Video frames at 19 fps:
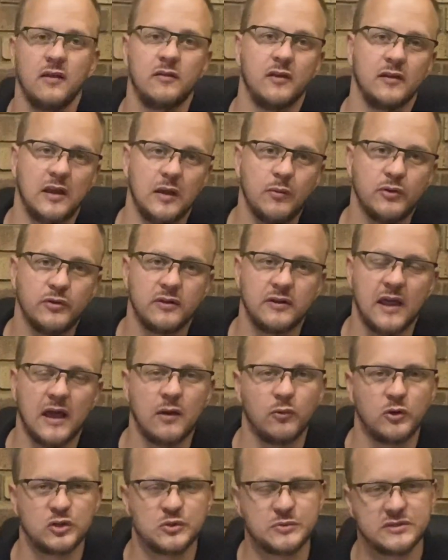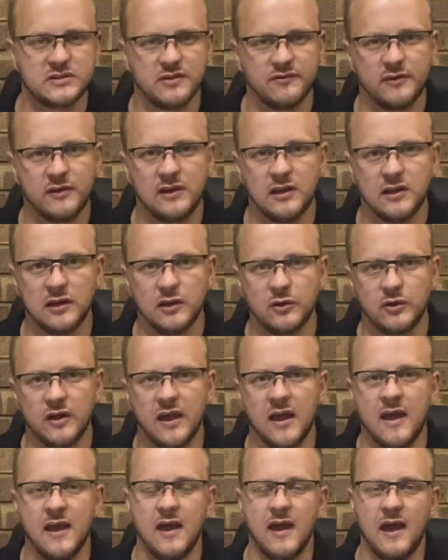The demo today will specifically look
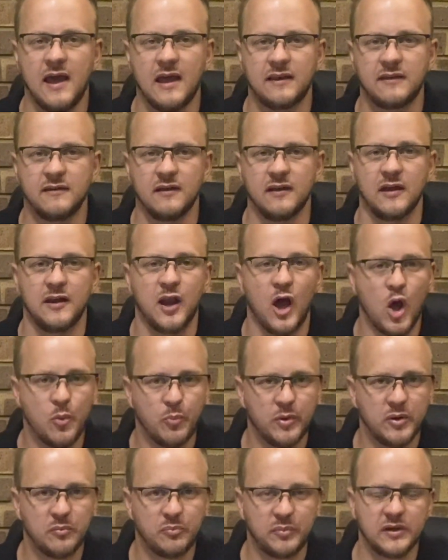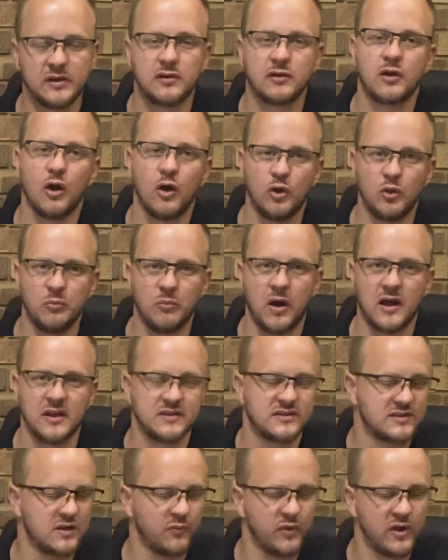at an open pit coal mine
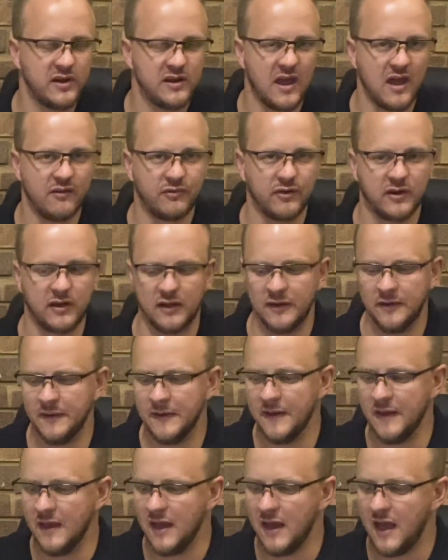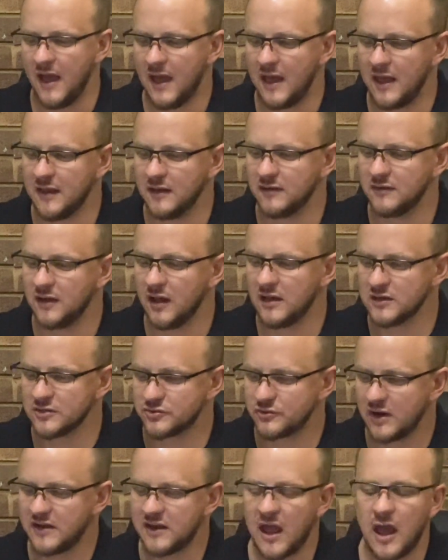somewhere in Africa and
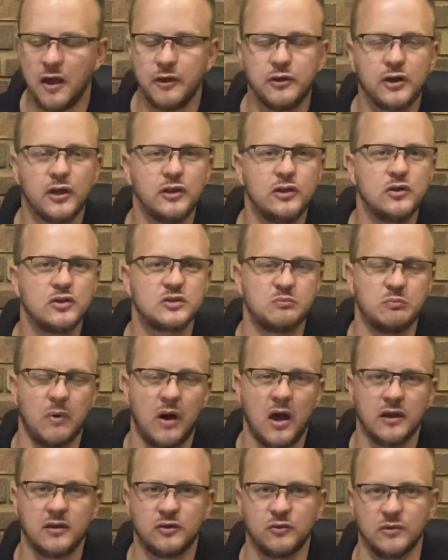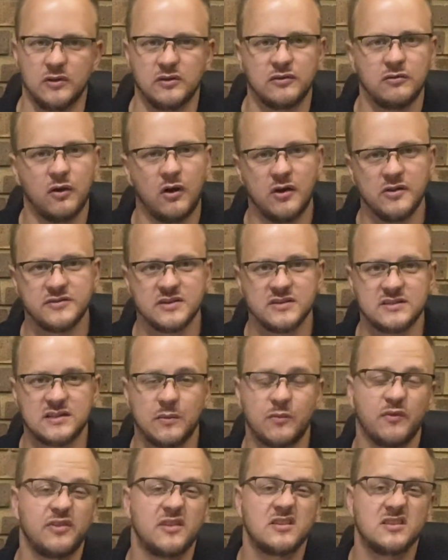illustrate how you can use MineTwin to answer some
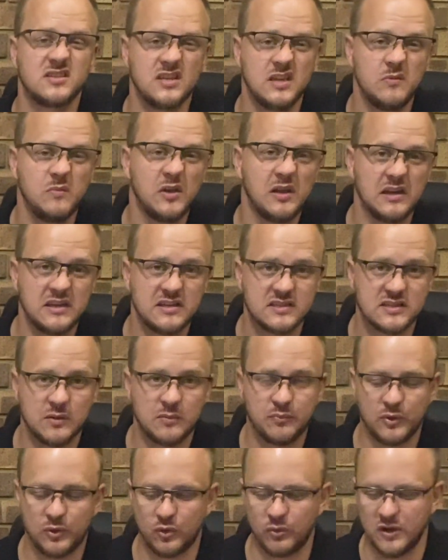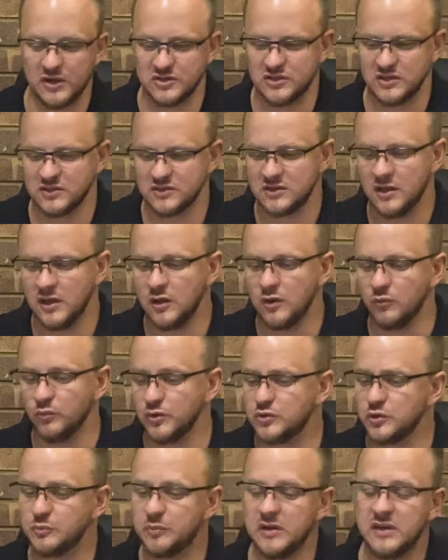of the seemingly simple questions which
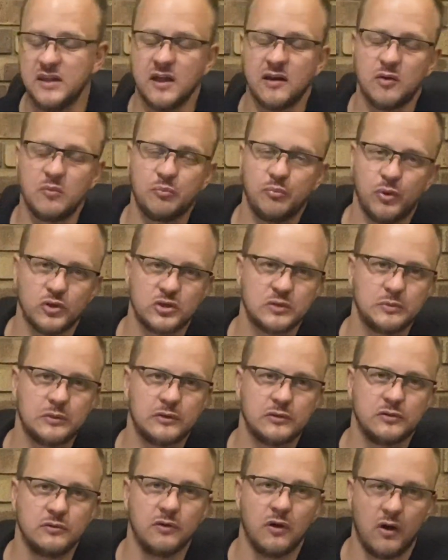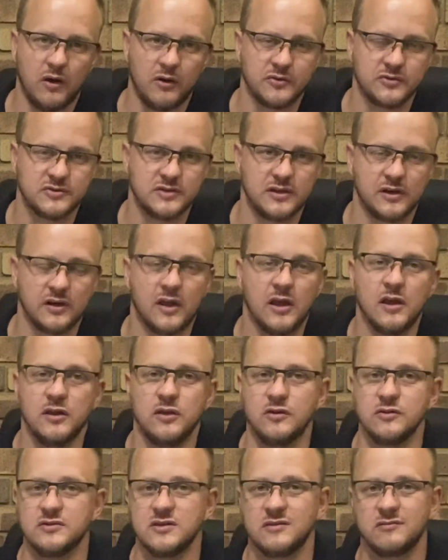would be near impossible to answer
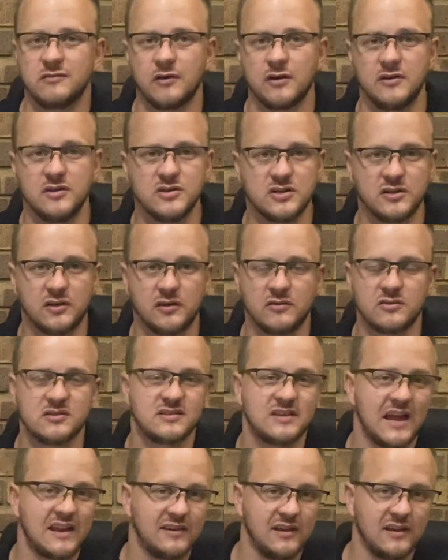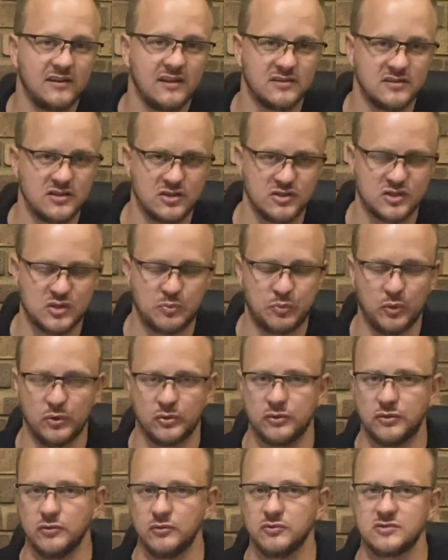using traditional static decision support
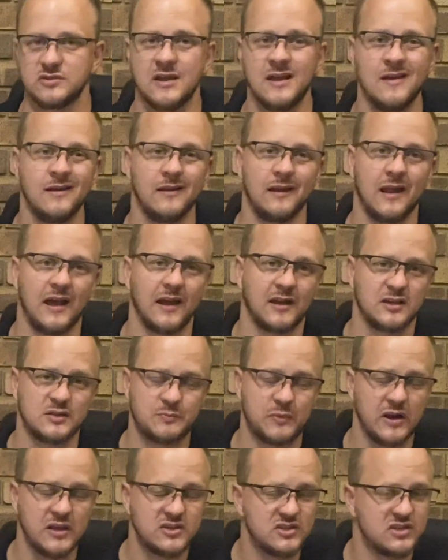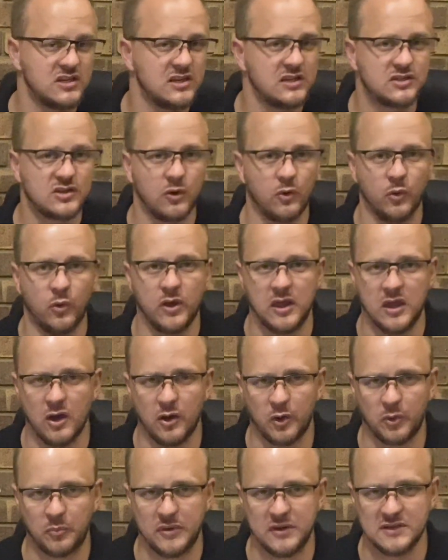tools like spreadsheets or
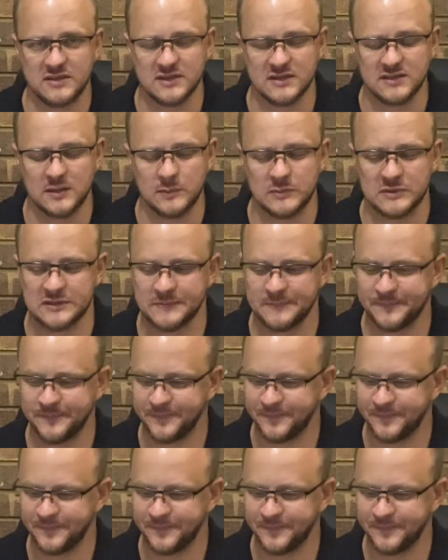ERP systems.